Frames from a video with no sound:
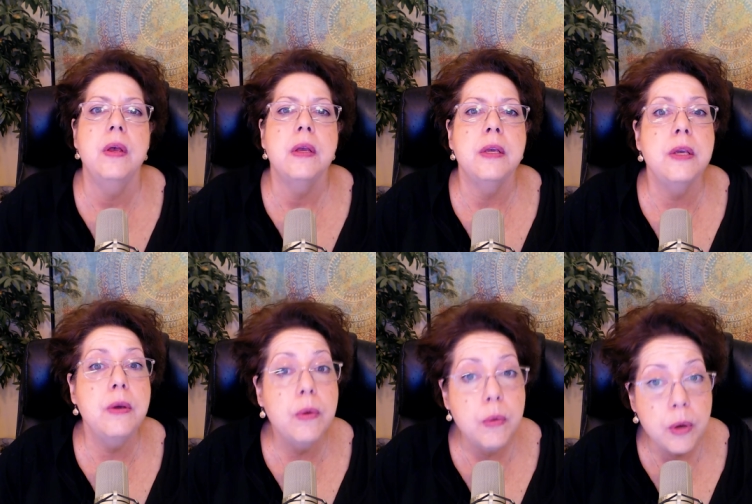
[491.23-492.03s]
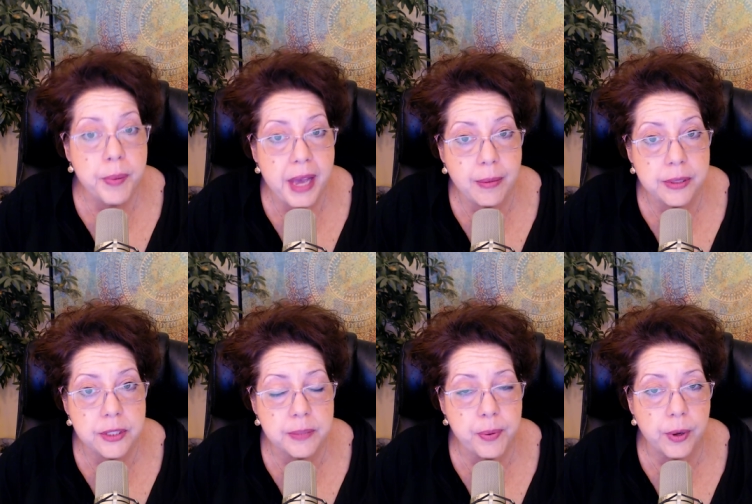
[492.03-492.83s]
You will be able to
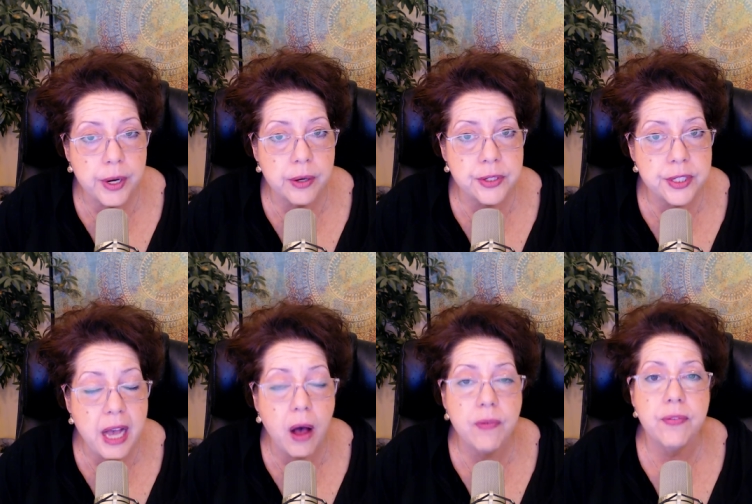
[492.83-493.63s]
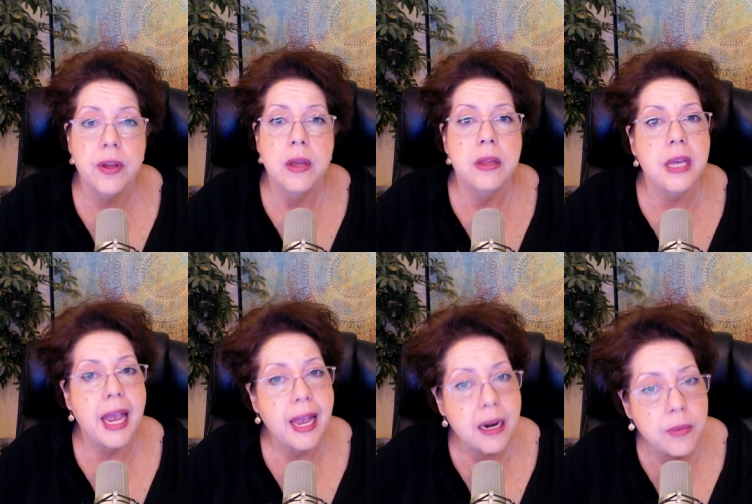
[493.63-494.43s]
support yourself. The
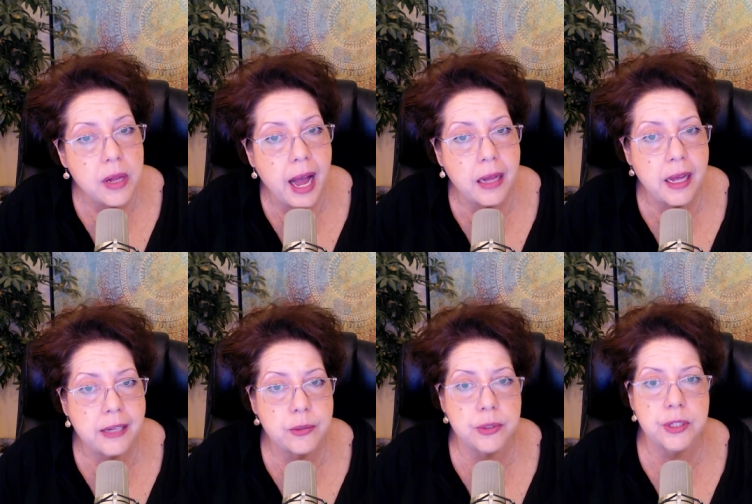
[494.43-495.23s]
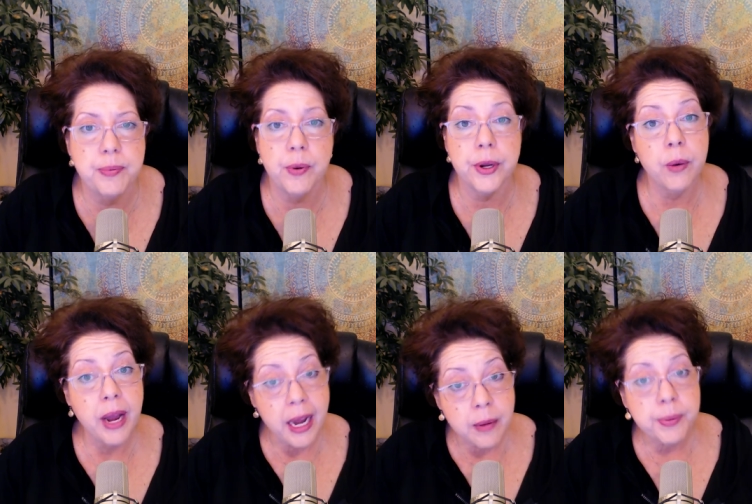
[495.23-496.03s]
animal allies will support you.
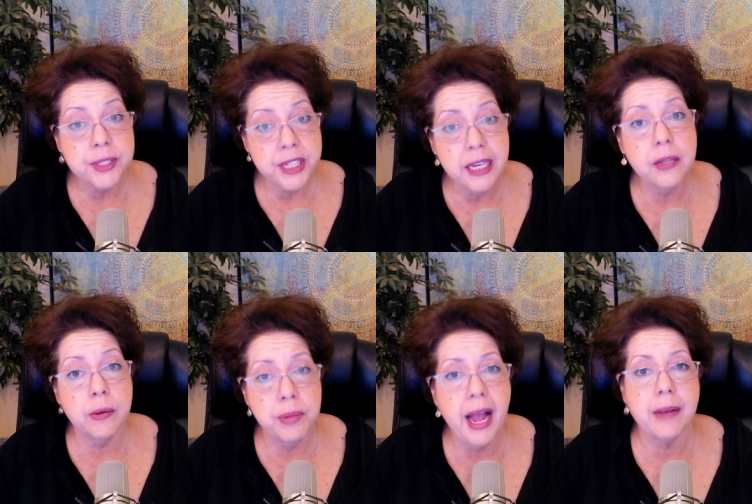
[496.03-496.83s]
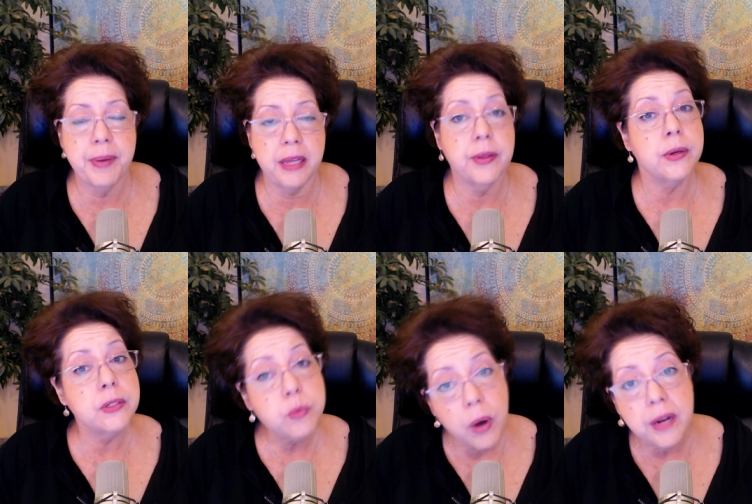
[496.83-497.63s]
And in particular, Black Panther
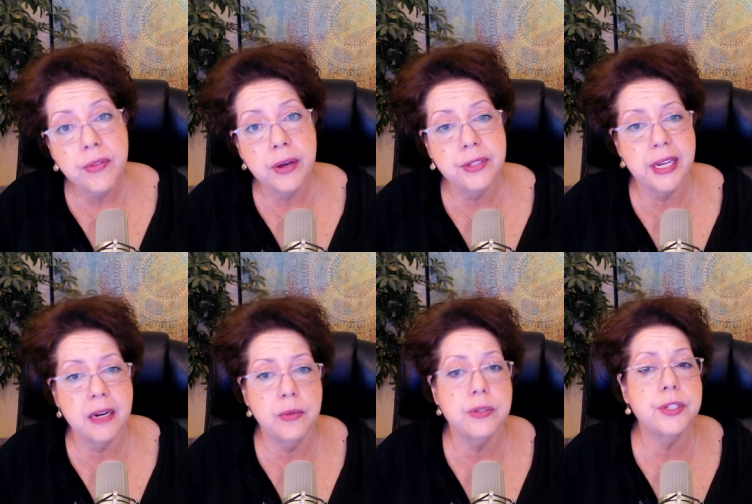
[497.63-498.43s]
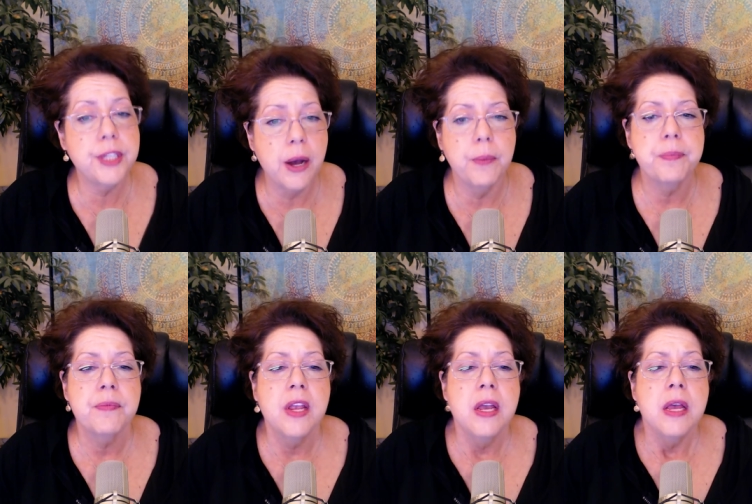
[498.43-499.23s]
is one of those animals. So
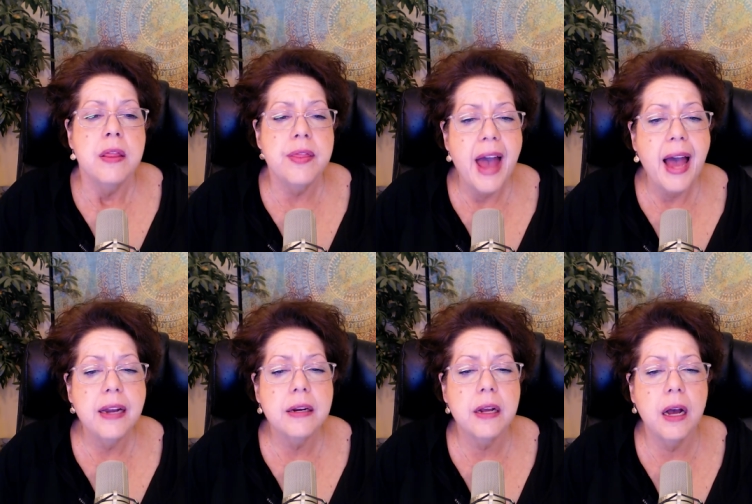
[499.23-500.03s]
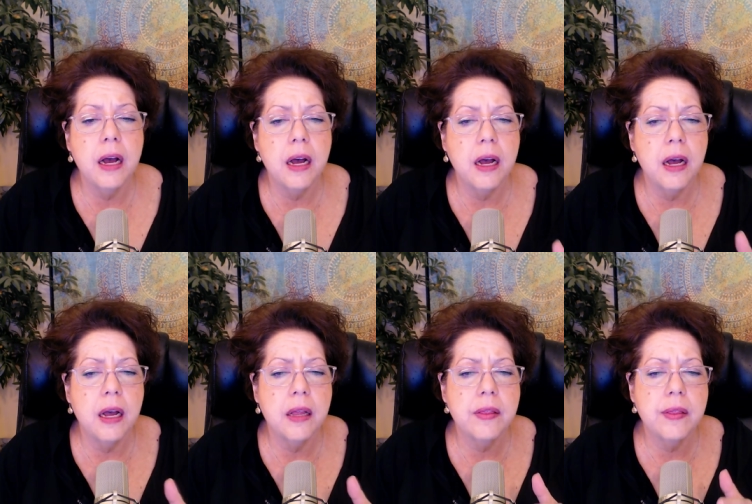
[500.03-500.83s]
that, uh,
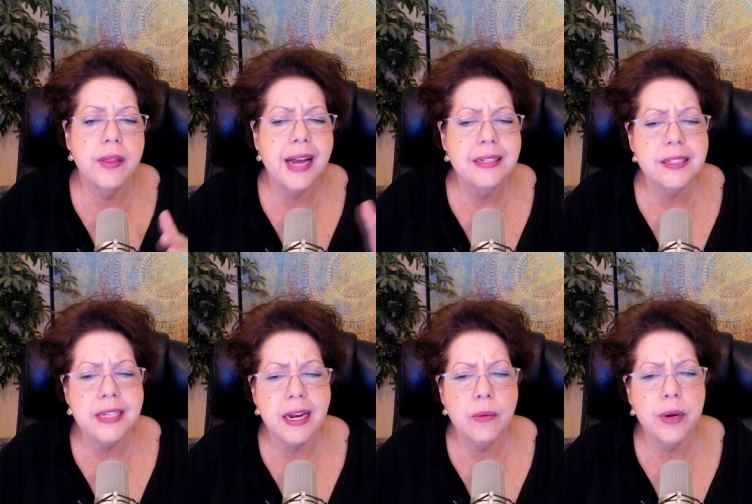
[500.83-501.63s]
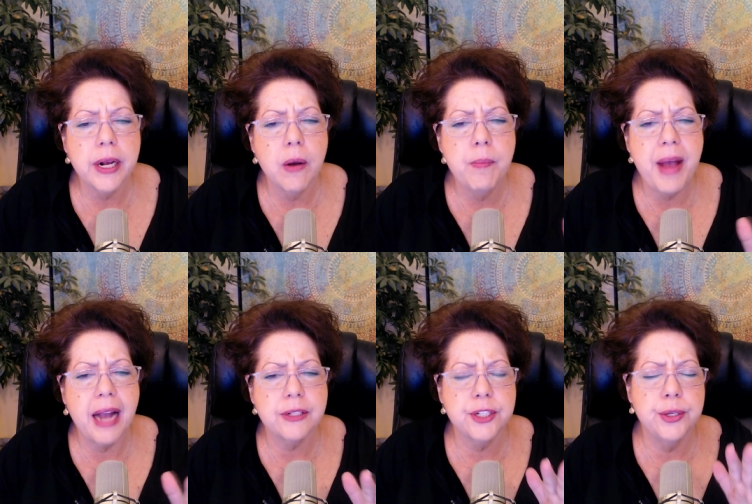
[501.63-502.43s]
that said, I want to go
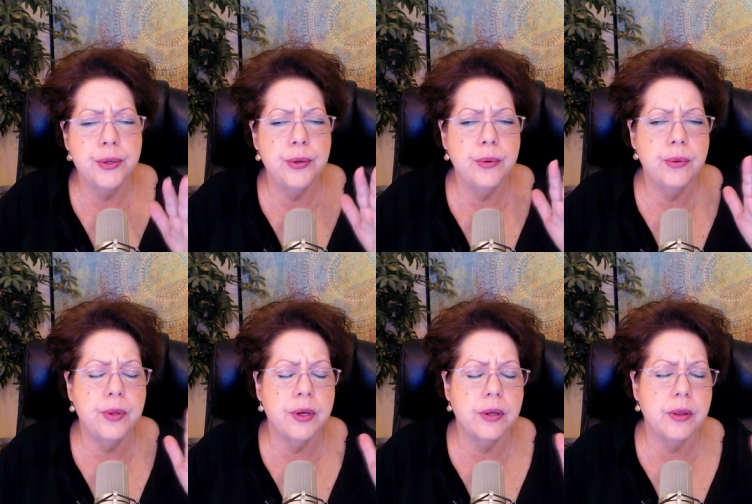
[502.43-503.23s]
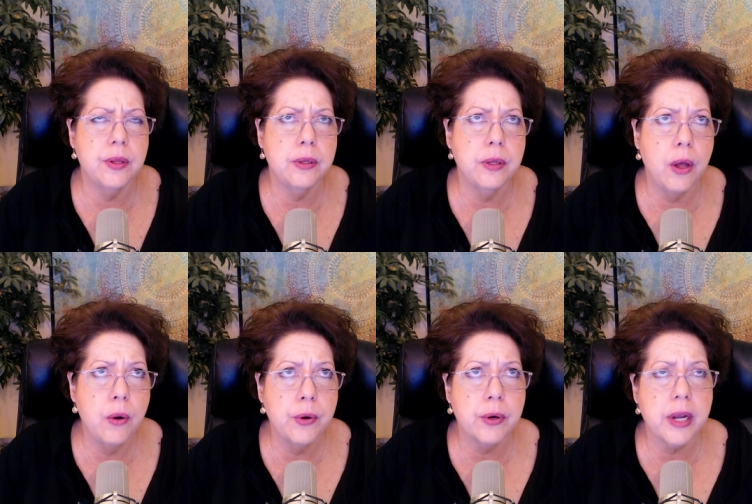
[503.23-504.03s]
back to the, the
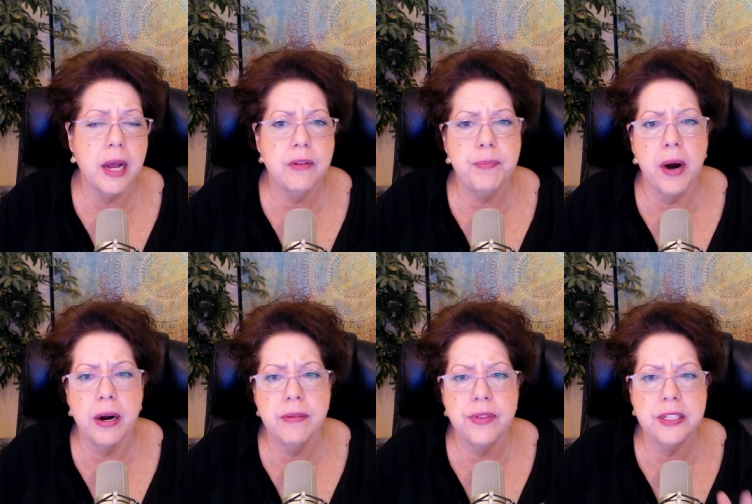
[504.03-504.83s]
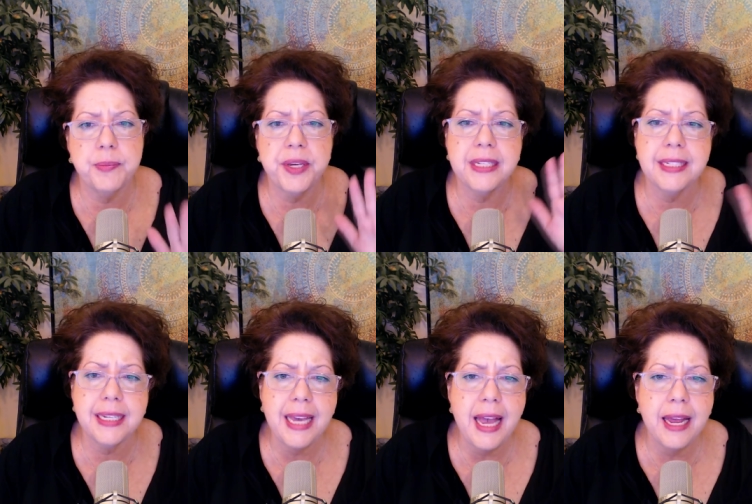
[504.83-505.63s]
loner kind of part of this because,
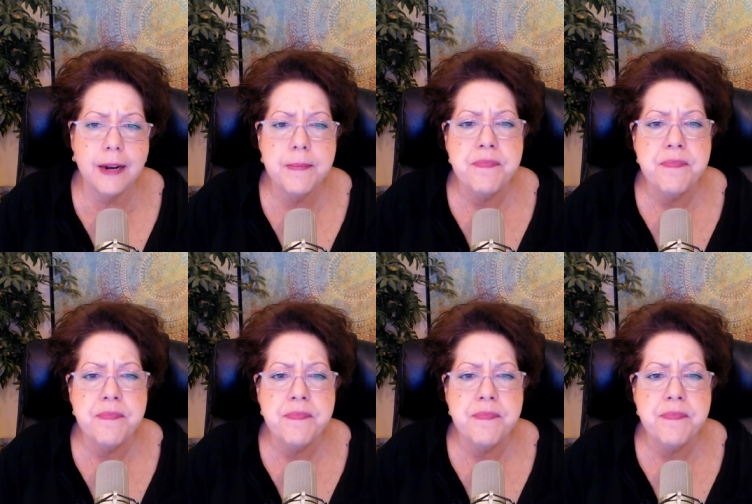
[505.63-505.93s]
again,